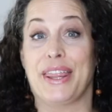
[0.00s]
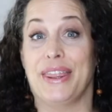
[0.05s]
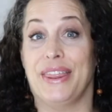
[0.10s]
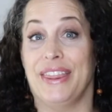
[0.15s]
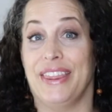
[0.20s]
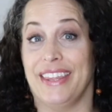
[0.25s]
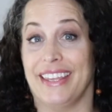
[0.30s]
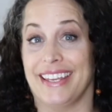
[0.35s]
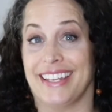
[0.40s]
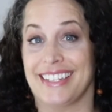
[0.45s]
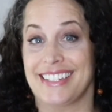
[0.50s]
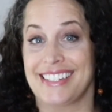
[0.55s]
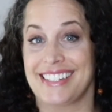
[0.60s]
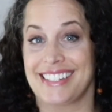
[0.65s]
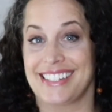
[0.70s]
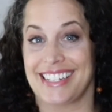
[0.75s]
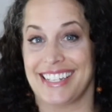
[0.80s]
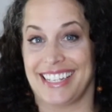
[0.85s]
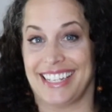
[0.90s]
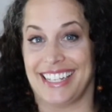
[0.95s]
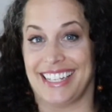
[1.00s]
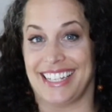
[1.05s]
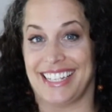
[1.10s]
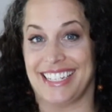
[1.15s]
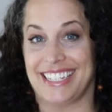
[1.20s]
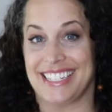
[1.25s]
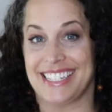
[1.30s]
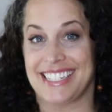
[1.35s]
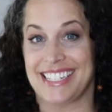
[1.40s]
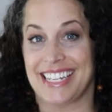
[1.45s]
This
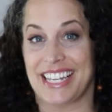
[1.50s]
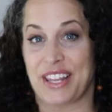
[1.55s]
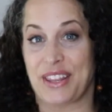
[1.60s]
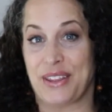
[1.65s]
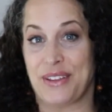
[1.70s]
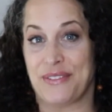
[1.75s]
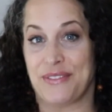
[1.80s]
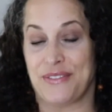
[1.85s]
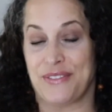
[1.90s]
is the